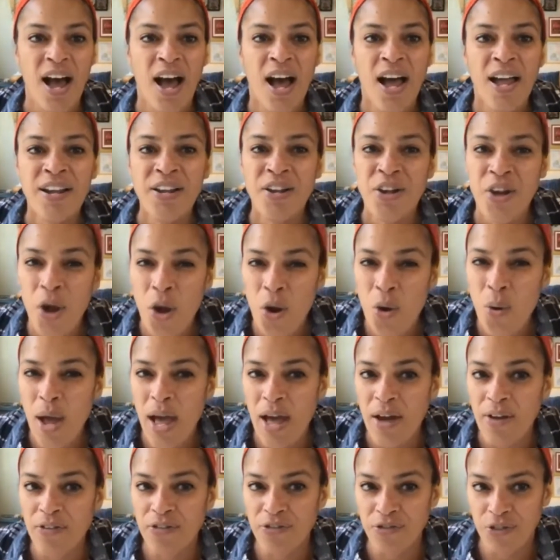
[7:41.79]
I know
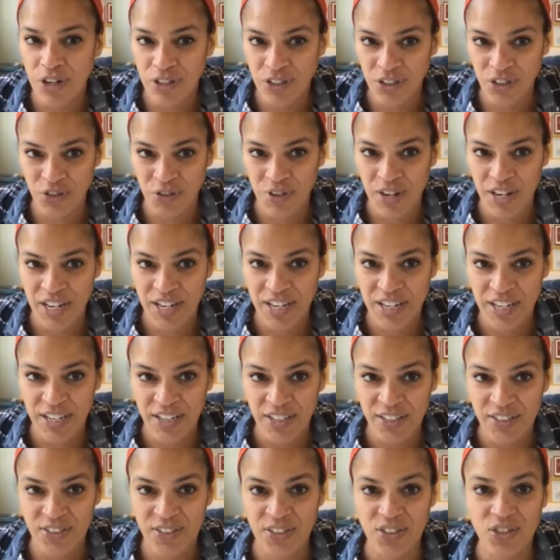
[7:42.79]
how frustrating it
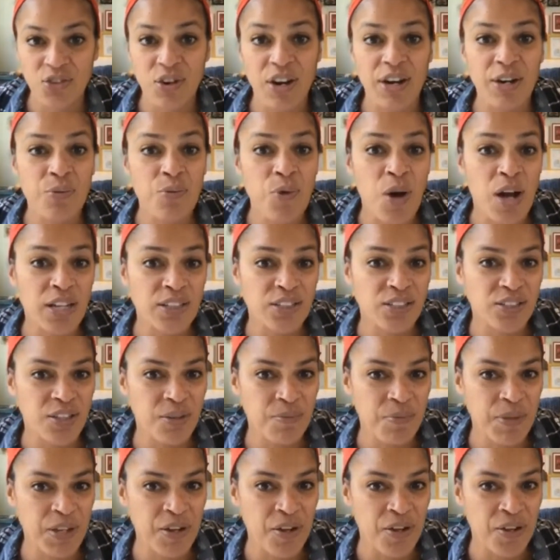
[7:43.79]
is to try to watch
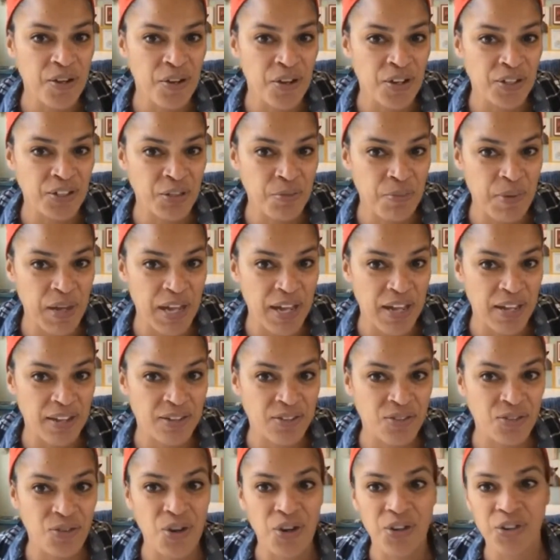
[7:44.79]
something on
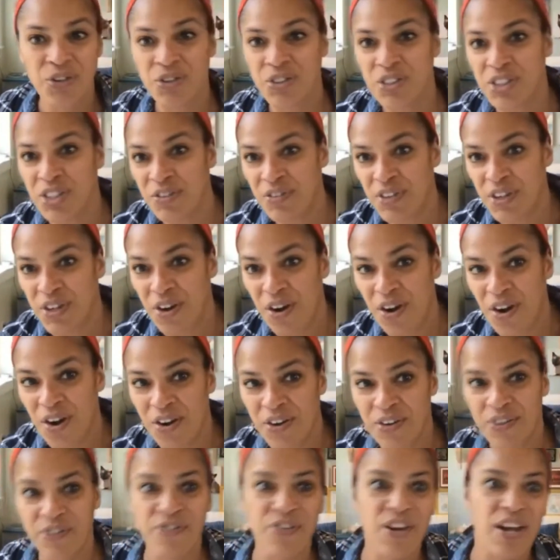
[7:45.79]
demand or on your
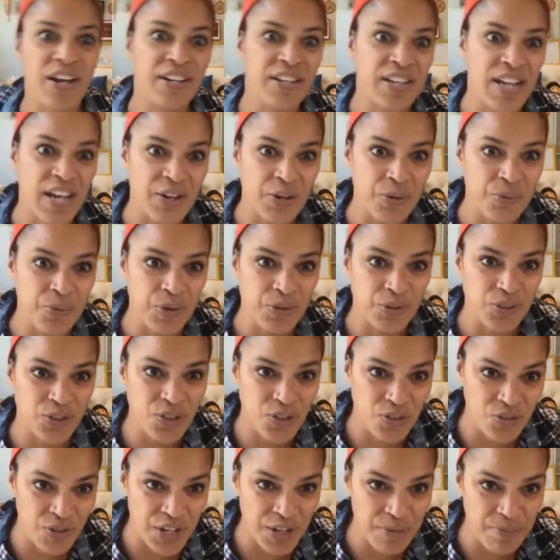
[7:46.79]
DVR and find out it won't
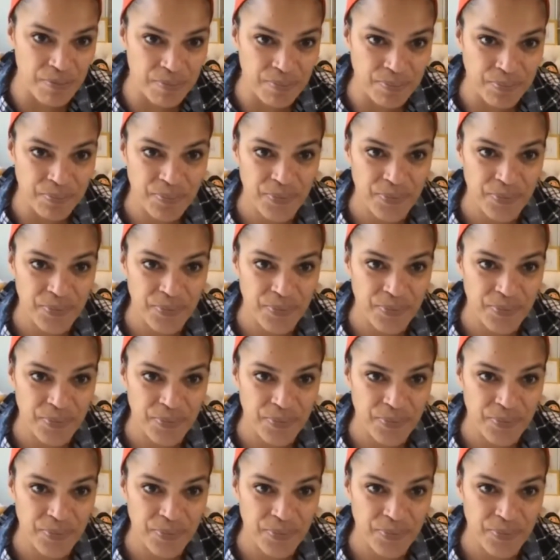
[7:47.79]
stream.